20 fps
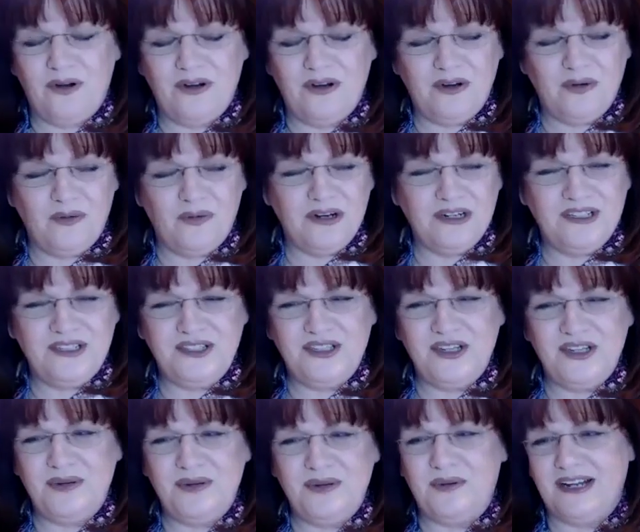we're
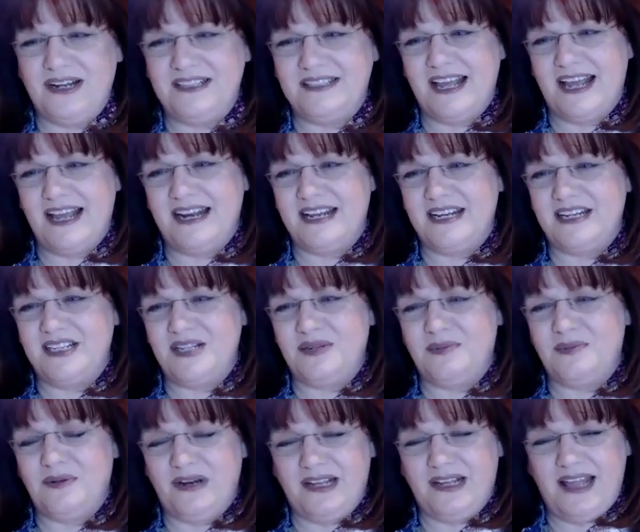super excited to
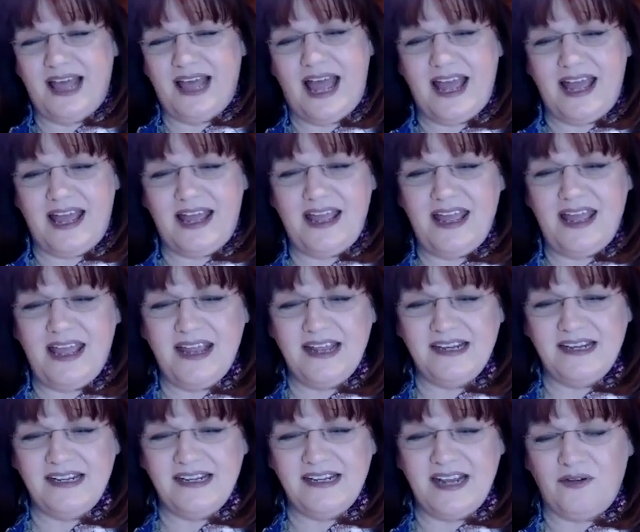bring that
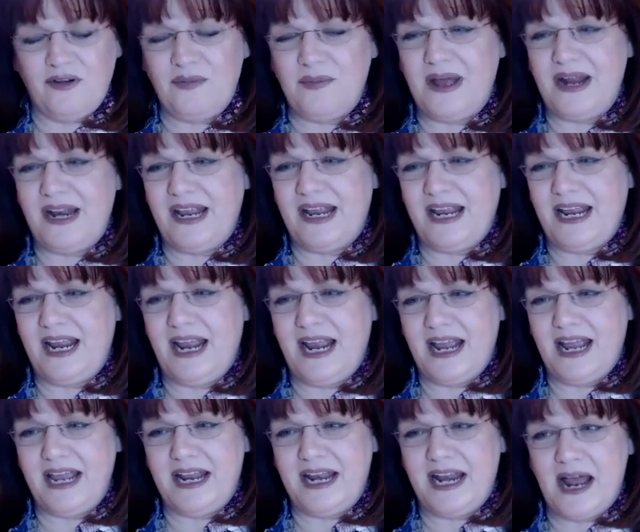to everybody,
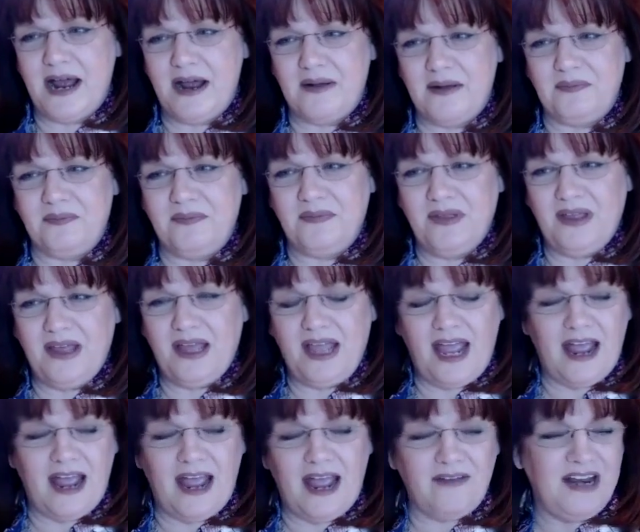and
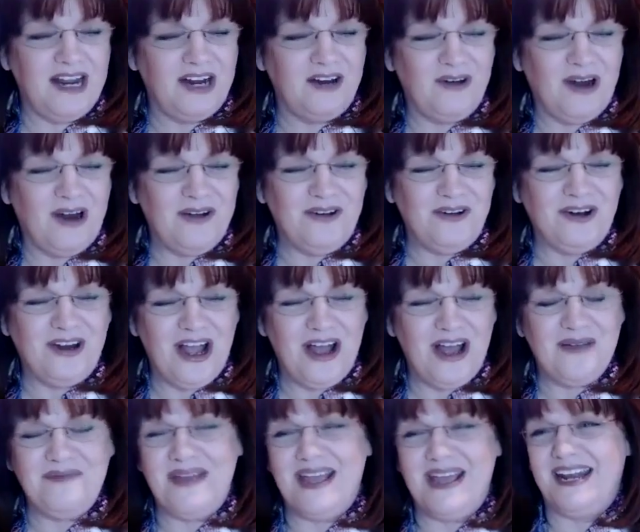have Nick Crowder
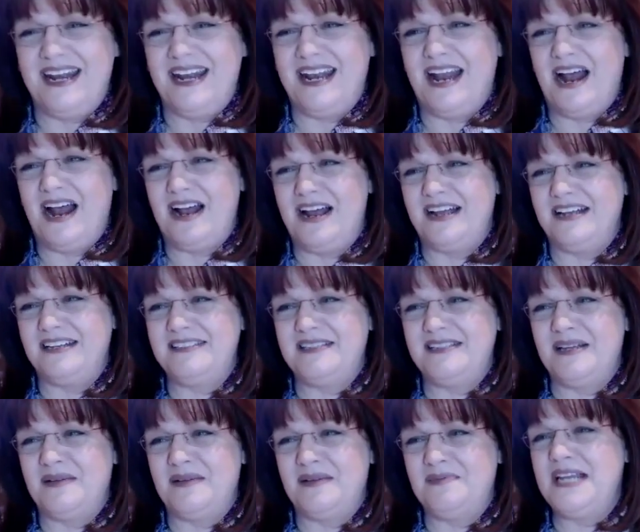come in.
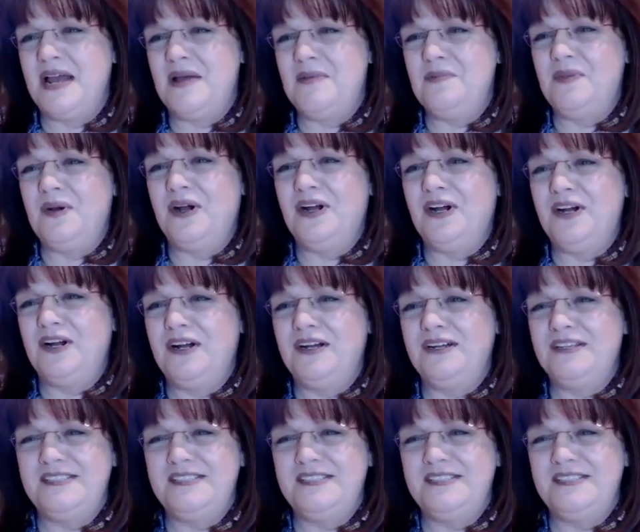September